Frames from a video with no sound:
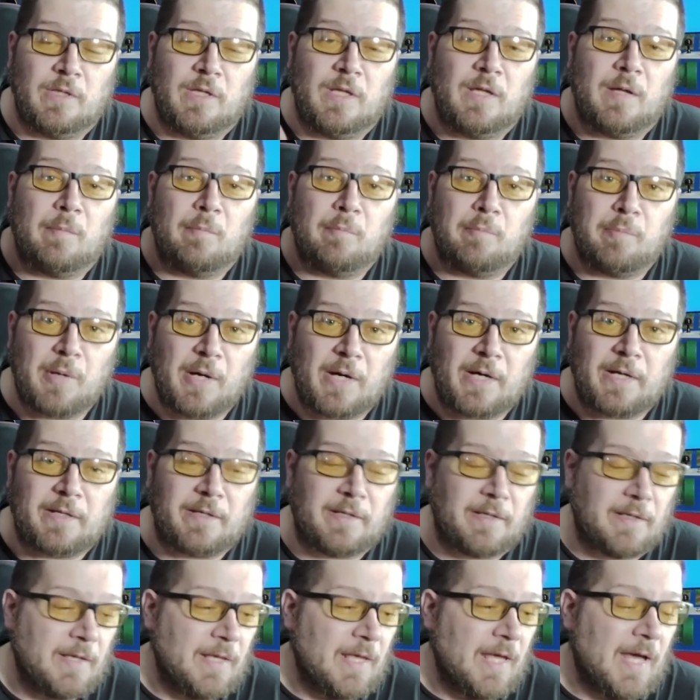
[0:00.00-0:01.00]
But
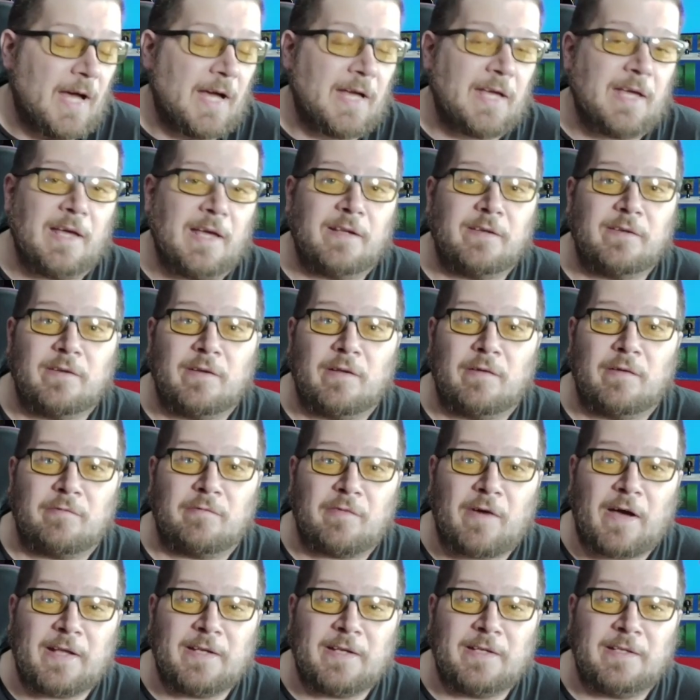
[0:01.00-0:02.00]
I ended up
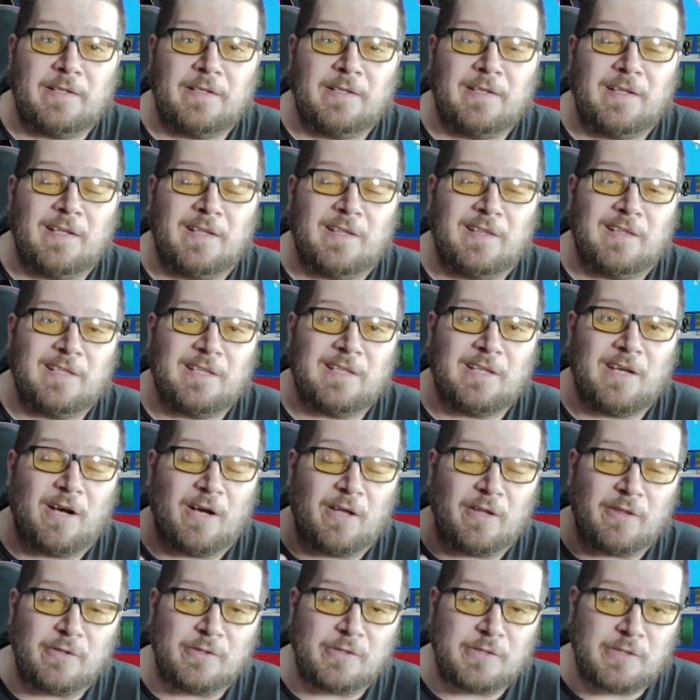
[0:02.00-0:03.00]
finding the
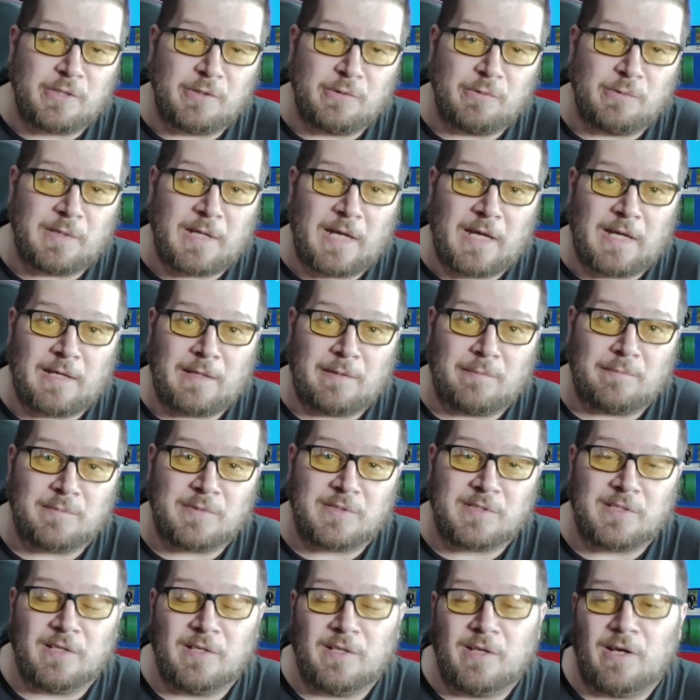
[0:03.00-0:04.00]
other 2
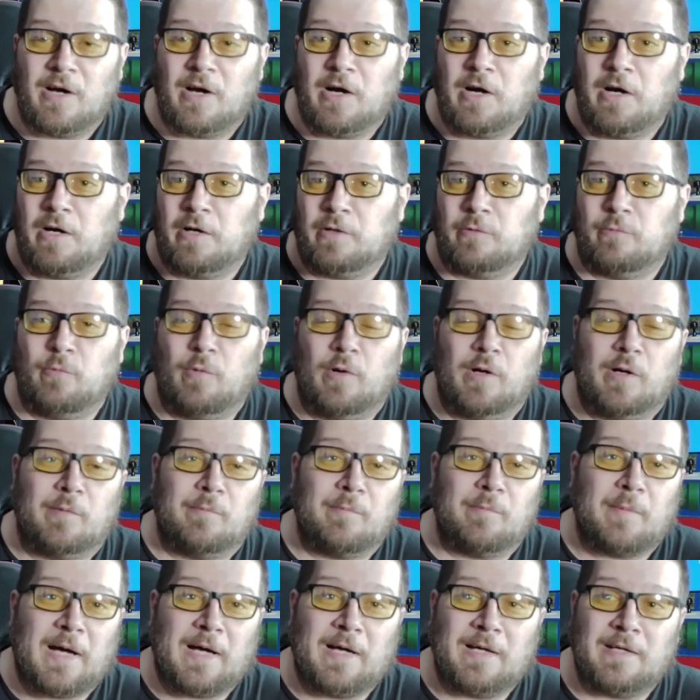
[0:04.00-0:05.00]
games on one of
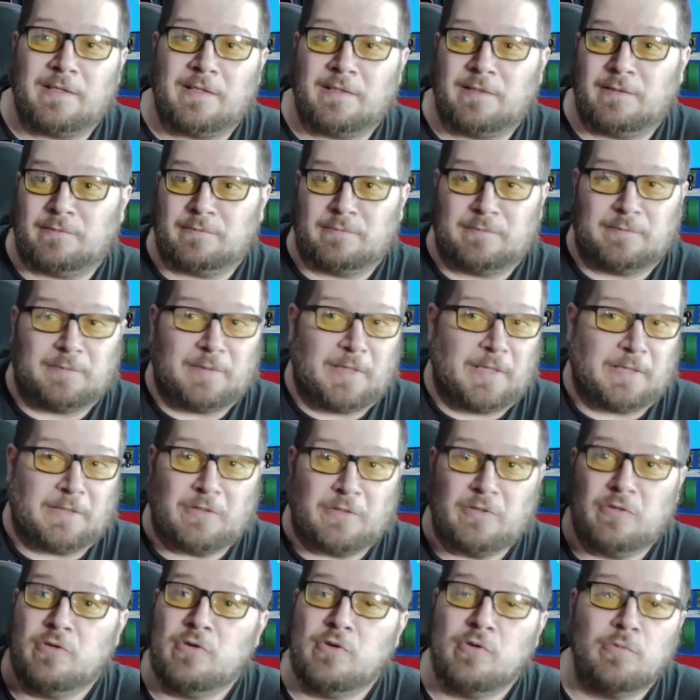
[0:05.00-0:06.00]
my
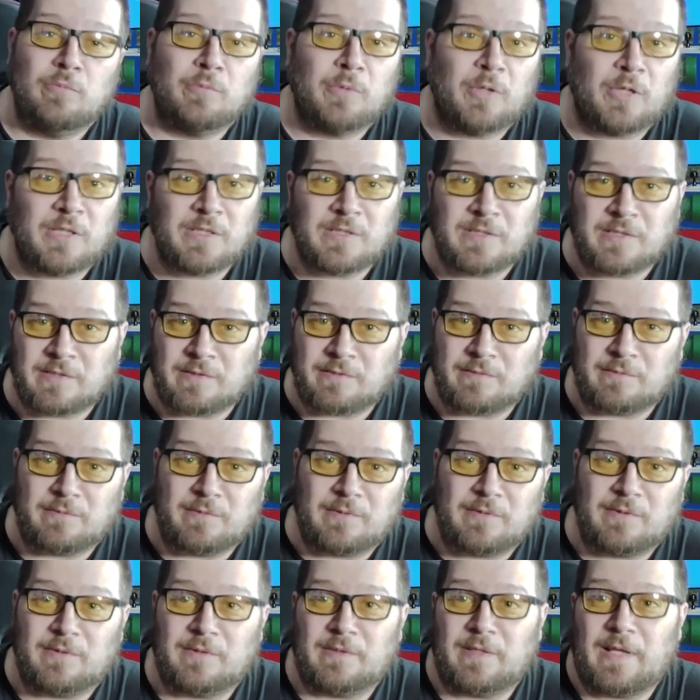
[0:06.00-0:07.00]
numerous
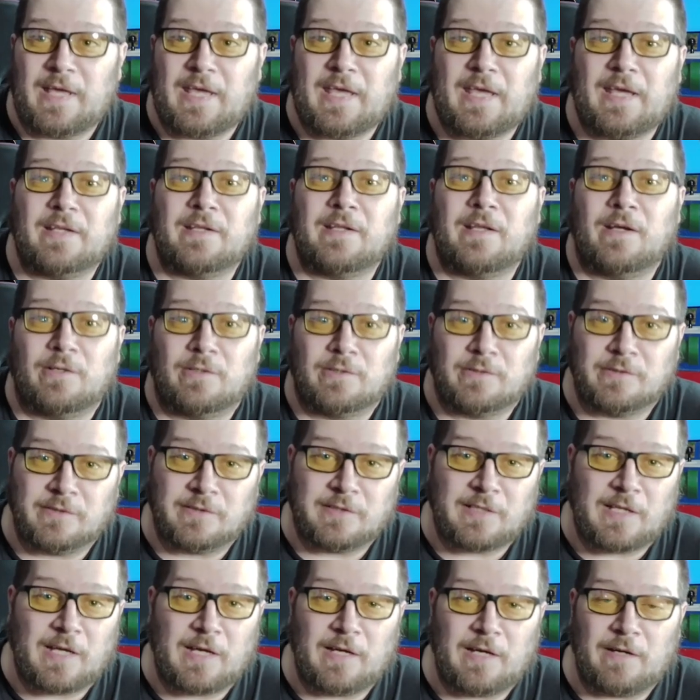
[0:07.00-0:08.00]
handhelds
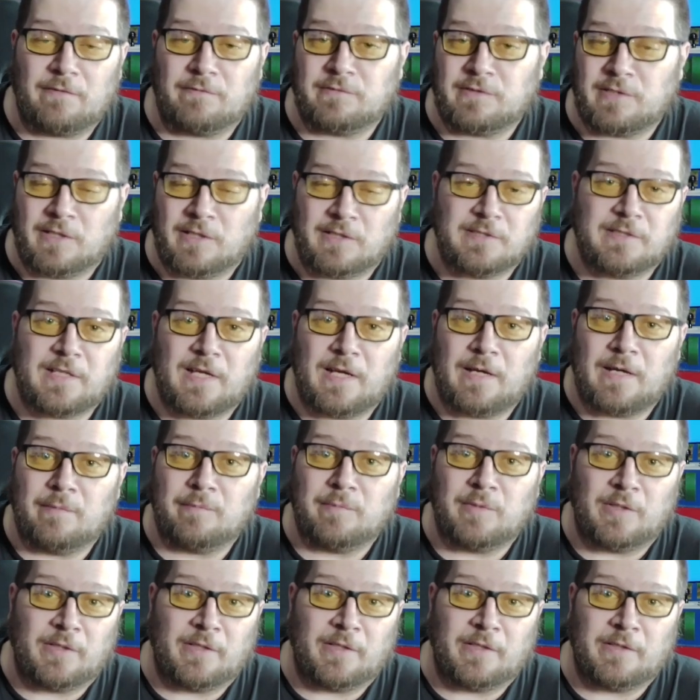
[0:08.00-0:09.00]
that have tons of
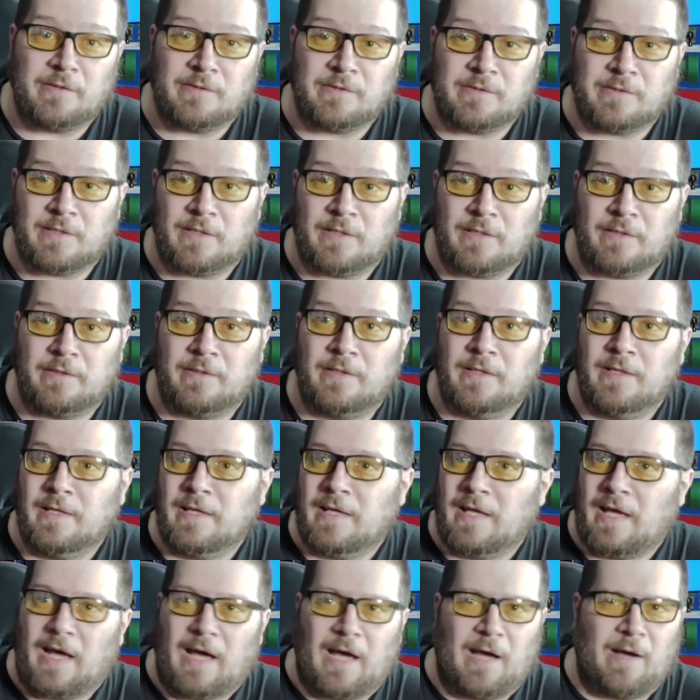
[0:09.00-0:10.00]
emulators on.
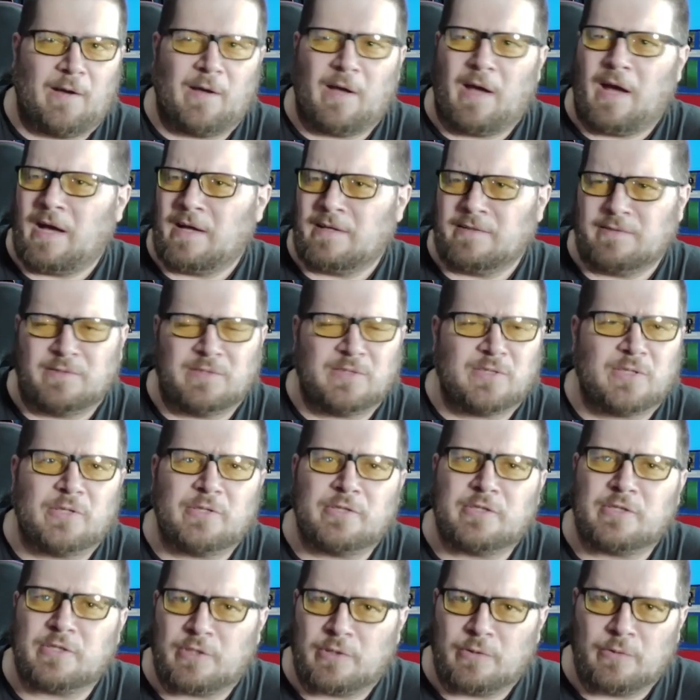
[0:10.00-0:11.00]
I
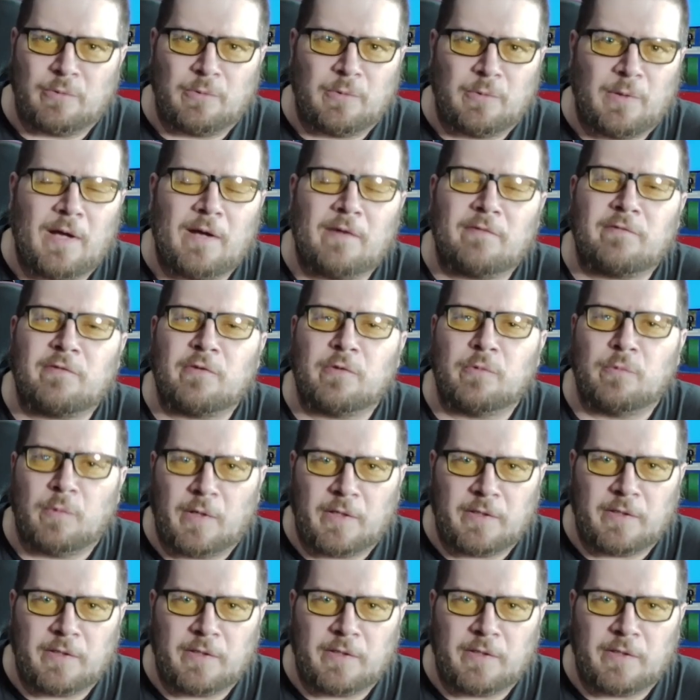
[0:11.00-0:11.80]
searched through every one